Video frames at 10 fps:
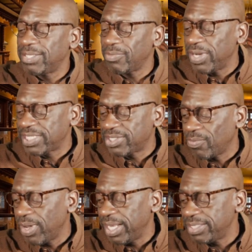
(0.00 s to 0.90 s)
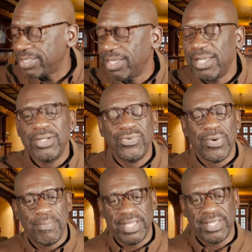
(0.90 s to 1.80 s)
the restaurants
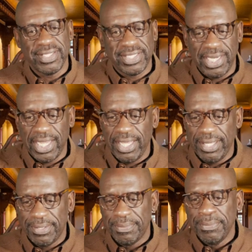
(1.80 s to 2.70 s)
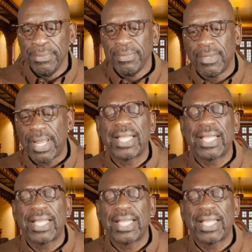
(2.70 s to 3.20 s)
during Mother's Day. I